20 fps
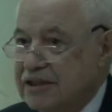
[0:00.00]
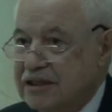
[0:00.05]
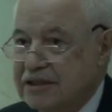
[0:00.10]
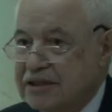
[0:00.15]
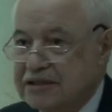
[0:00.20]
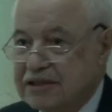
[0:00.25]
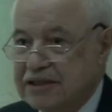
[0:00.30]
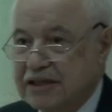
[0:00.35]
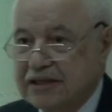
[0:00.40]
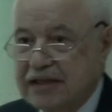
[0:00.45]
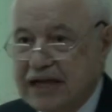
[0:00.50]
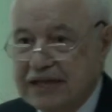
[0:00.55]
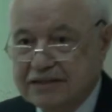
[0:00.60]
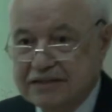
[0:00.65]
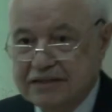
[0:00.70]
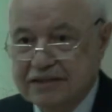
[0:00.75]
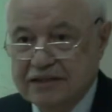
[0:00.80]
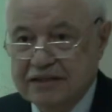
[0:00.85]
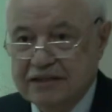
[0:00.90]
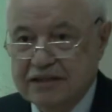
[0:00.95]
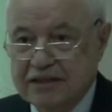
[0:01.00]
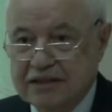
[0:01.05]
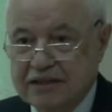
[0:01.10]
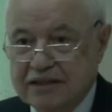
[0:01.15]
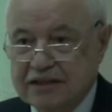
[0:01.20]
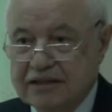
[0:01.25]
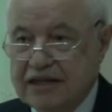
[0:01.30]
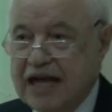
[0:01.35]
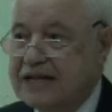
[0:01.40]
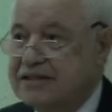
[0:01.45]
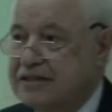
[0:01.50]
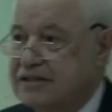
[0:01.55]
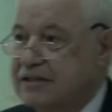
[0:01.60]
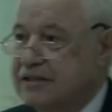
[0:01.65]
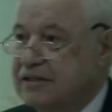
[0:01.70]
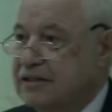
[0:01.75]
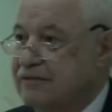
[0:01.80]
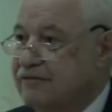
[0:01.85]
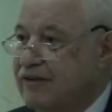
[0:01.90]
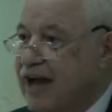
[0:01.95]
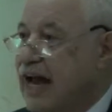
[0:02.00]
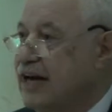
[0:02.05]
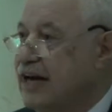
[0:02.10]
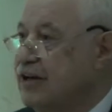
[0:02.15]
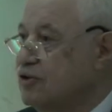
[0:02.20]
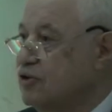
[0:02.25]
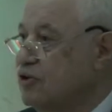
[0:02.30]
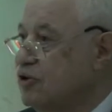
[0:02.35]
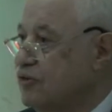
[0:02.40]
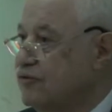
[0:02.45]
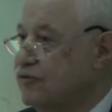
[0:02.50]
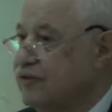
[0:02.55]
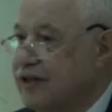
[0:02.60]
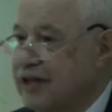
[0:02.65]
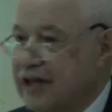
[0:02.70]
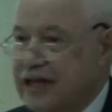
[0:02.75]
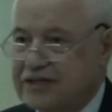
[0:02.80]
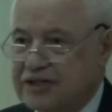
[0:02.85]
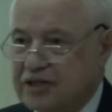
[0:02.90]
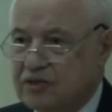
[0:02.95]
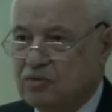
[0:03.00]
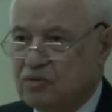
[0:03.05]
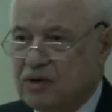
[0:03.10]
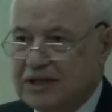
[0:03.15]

That's the value of creation.